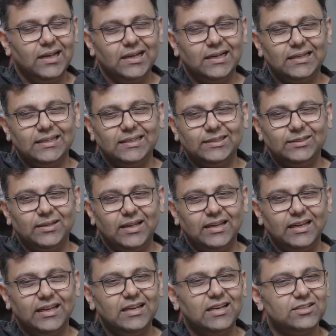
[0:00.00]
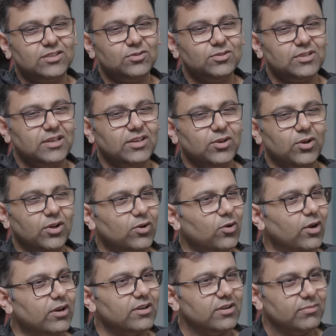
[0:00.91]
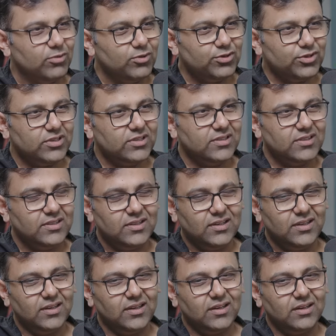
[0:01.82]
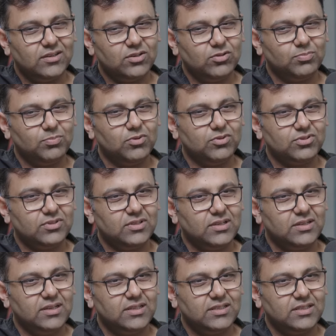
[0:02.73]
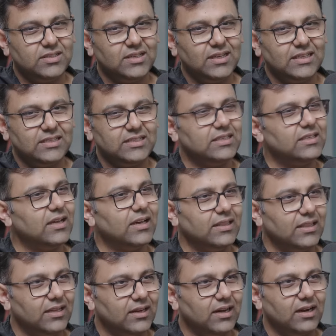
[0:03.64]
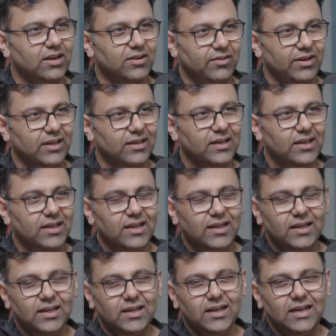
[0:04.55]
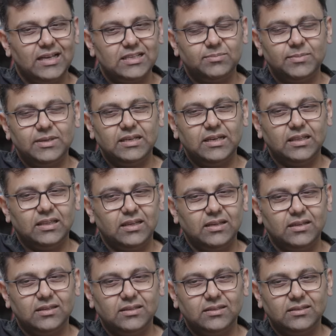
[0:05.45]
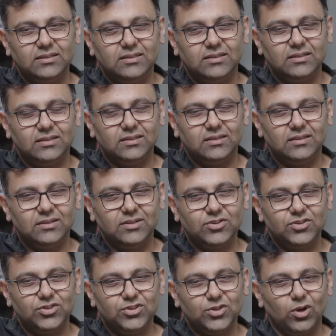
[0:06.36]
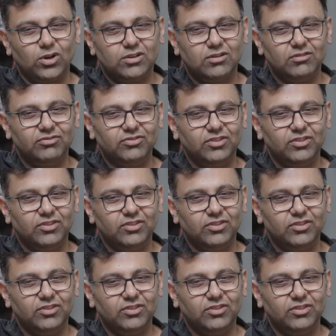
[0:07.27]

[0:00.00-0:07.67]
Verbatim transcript: Uh, and needless to say, your contribution uh, to push the digital agenda in the country has been nothing uh, short of